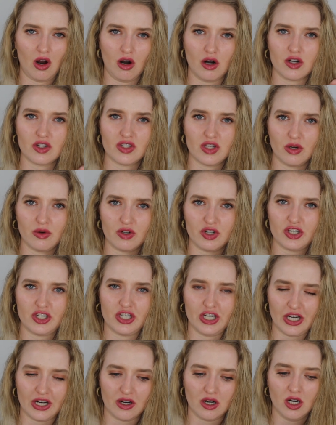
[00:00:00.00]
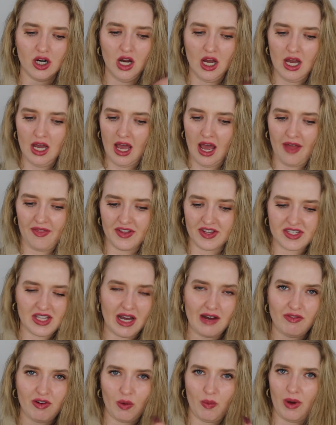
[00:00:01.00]
are so sheer and the
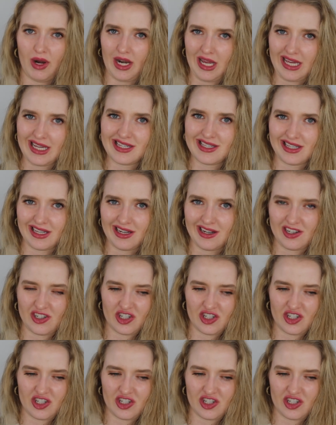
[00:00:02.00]
Sappho one isn't.